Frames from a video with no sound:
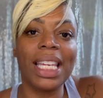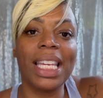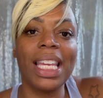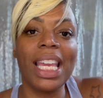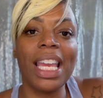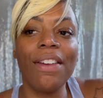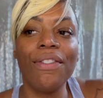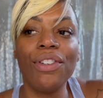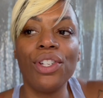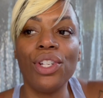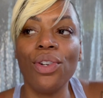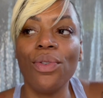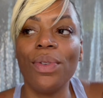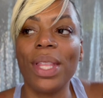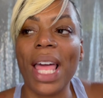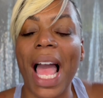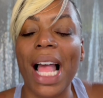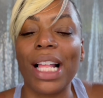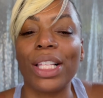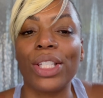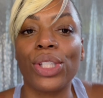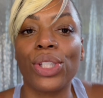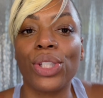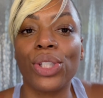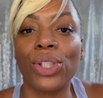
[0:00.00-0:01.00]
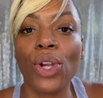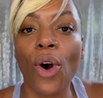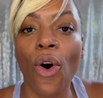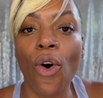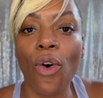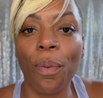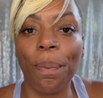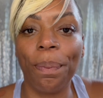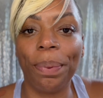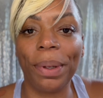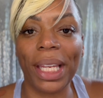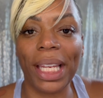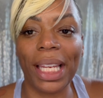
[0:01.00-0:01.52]
gives you that
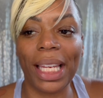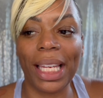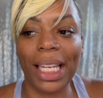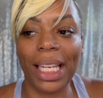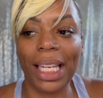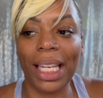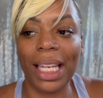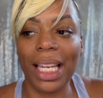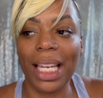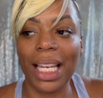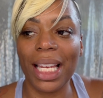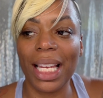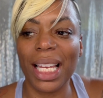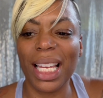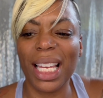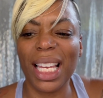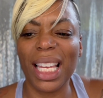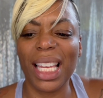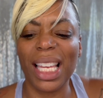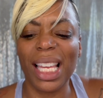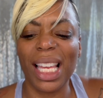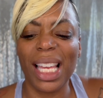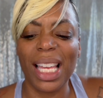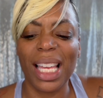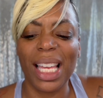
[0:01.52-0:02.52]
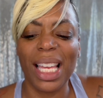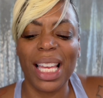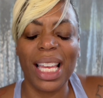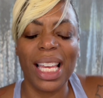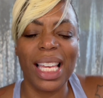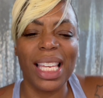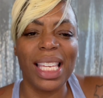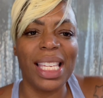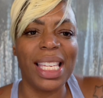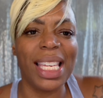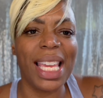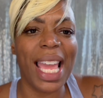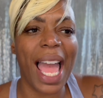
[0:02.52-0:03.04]
soapy,
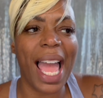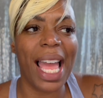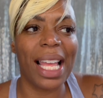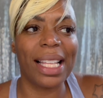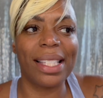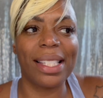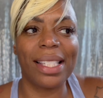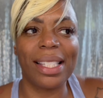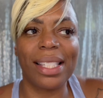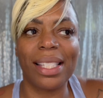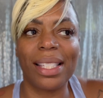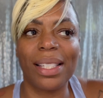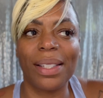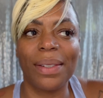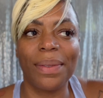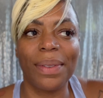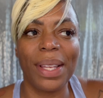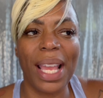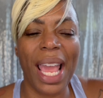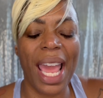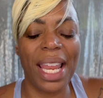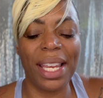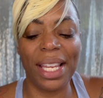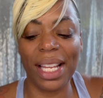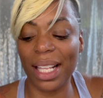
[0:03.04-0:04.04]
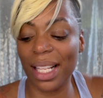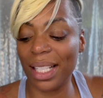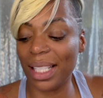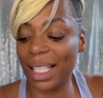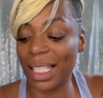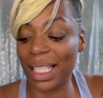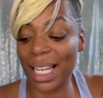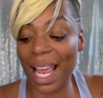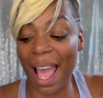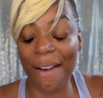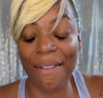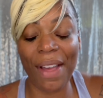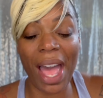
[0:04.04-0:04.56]
yet, and it
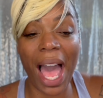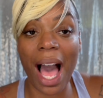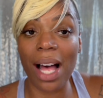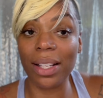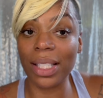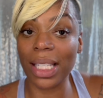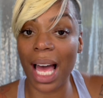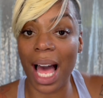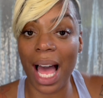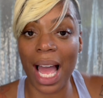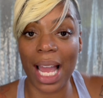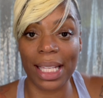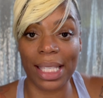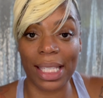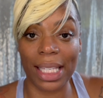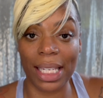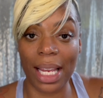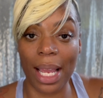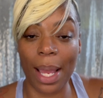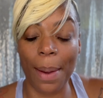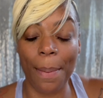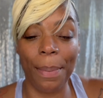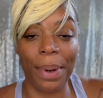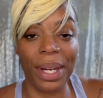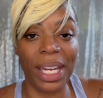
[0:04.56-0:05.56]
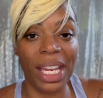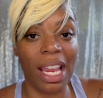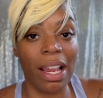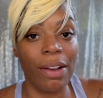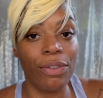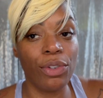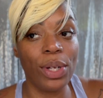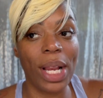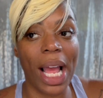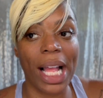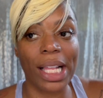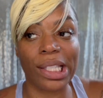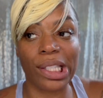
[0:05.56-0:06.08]
doesn't have aldehydes in it, but it gives
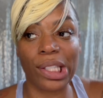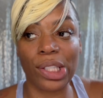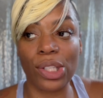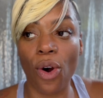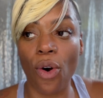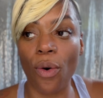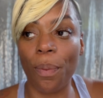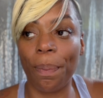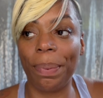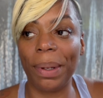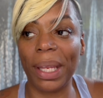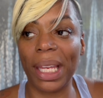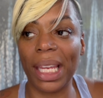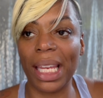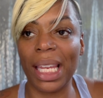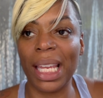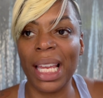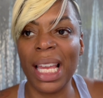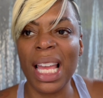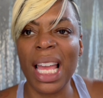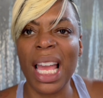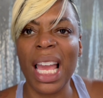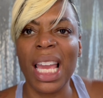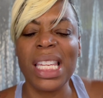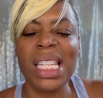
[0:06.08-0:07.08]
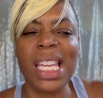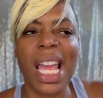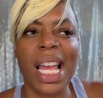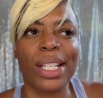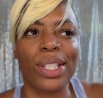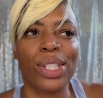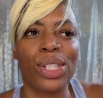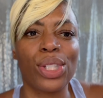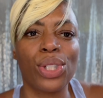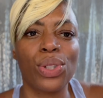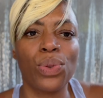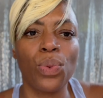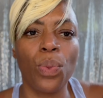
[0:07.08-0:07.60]
you that soapy, yet
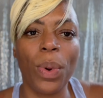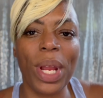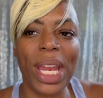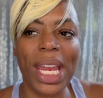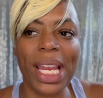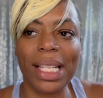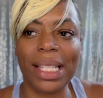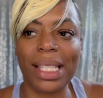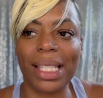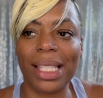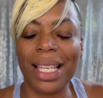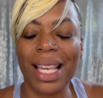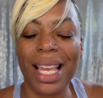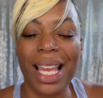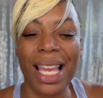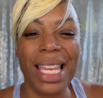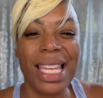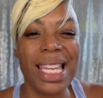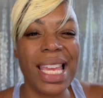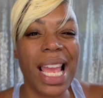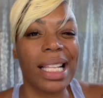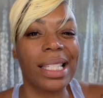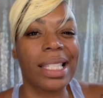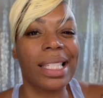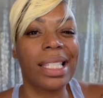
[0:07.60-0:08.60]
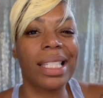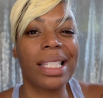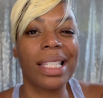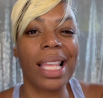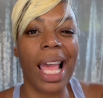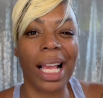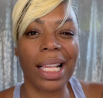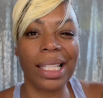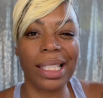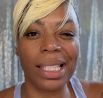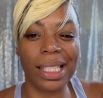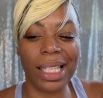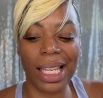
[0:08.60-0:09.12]
sweet, yet
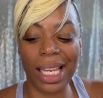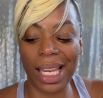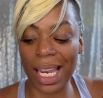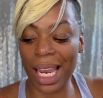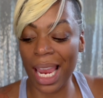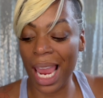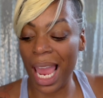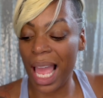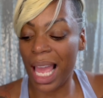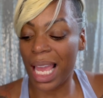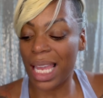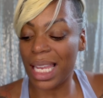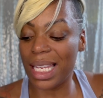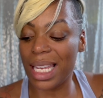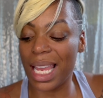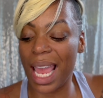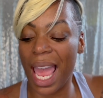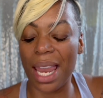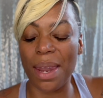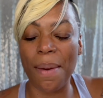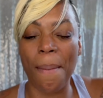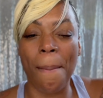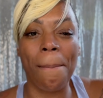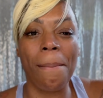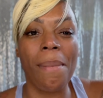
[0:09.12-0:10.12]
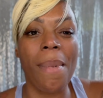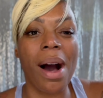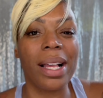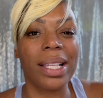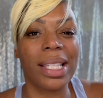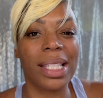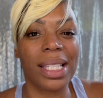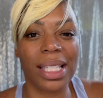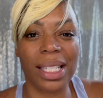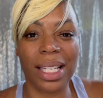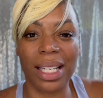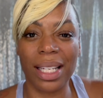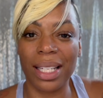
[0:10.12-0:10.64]
sexy, yet
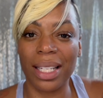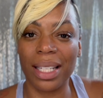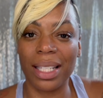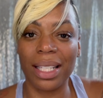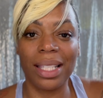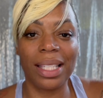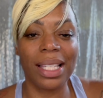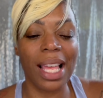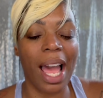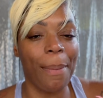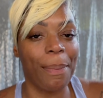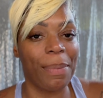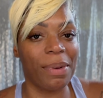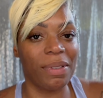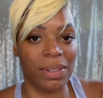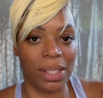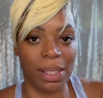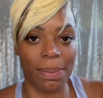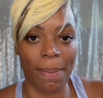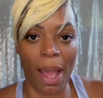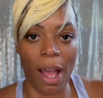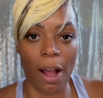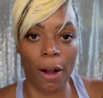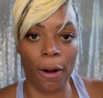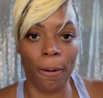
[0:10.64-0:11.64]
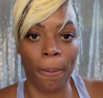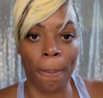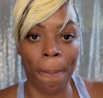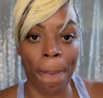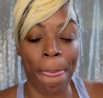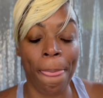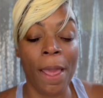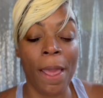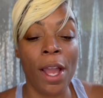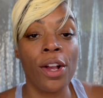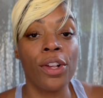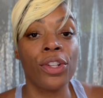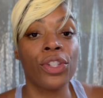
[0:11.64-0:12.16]
musk type of smell.
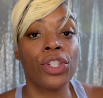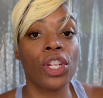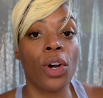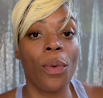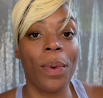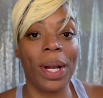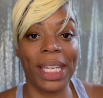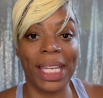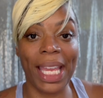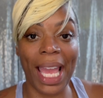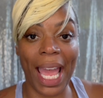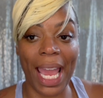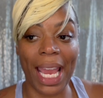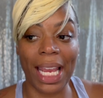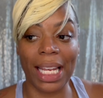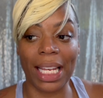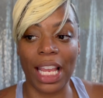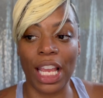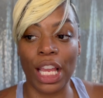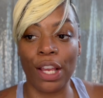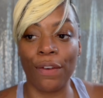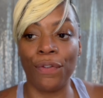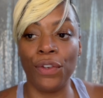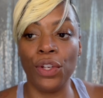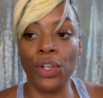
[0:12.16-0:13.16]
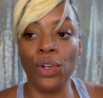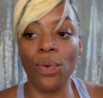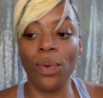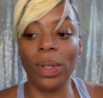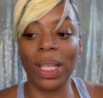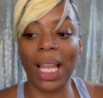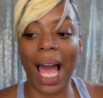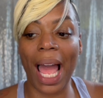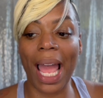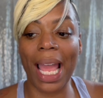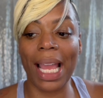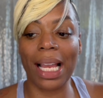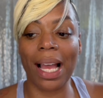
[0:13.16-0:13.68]
So again, if you
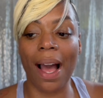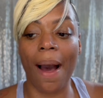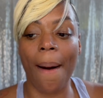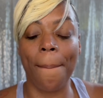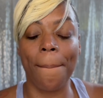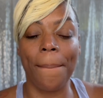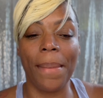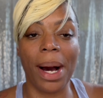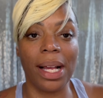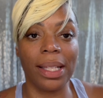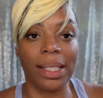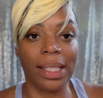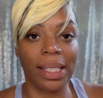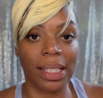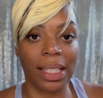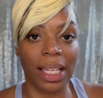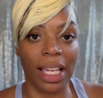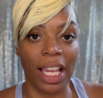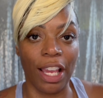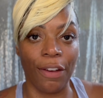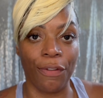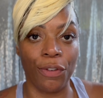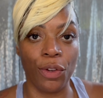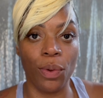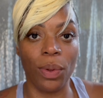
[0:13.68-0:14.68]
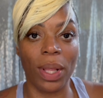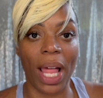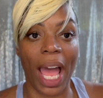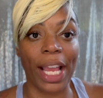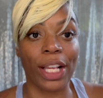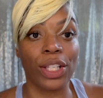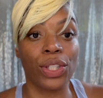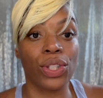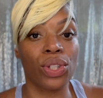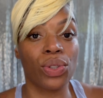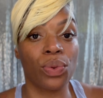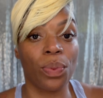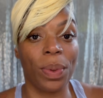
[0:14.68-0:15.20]
like a musk, if you like
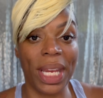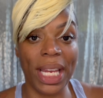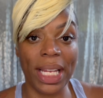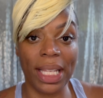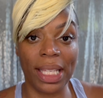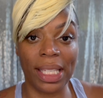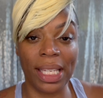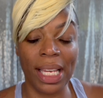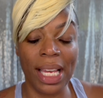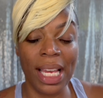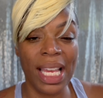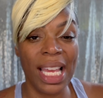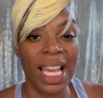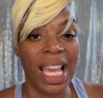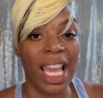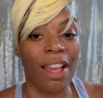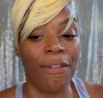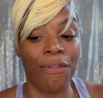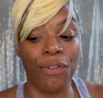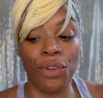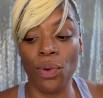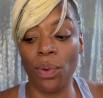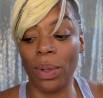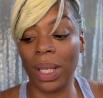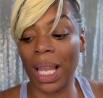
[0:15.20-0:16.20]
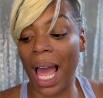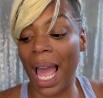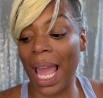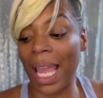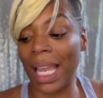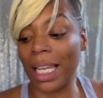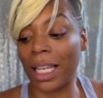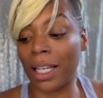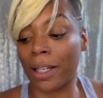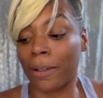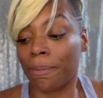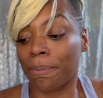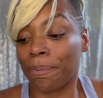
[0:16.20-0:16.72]
sweet, if you
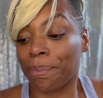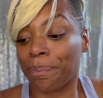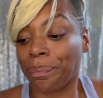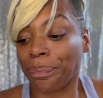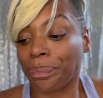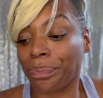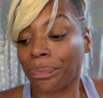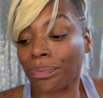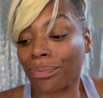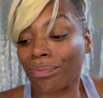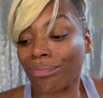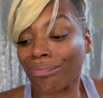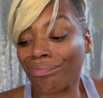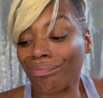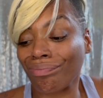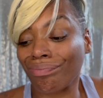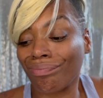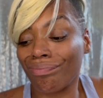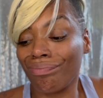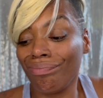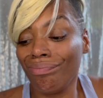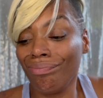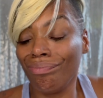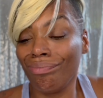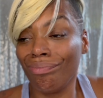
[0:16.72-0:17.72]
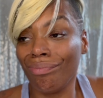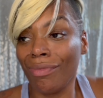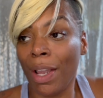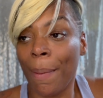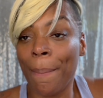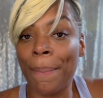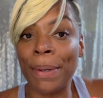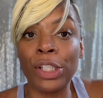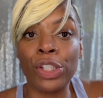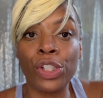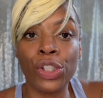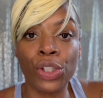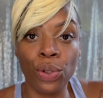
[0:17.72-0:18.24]
like
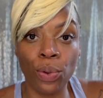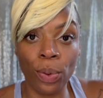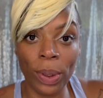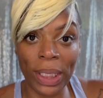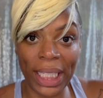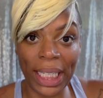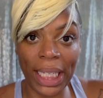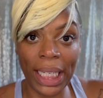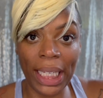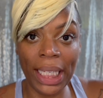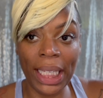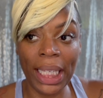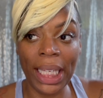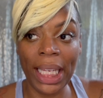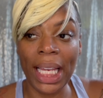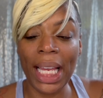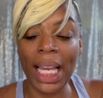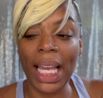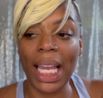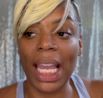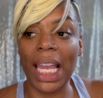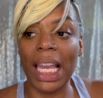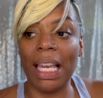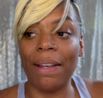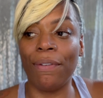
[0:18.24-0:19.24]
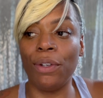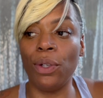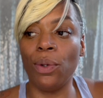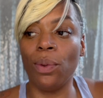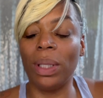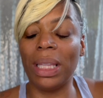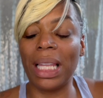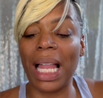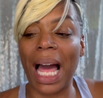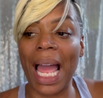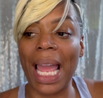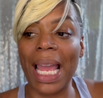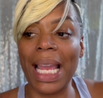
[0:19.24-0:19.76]
patchouli, if you
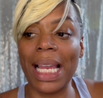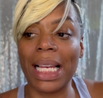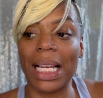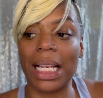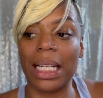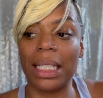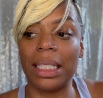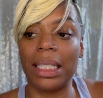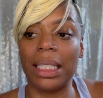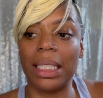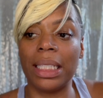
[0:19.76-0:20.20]
like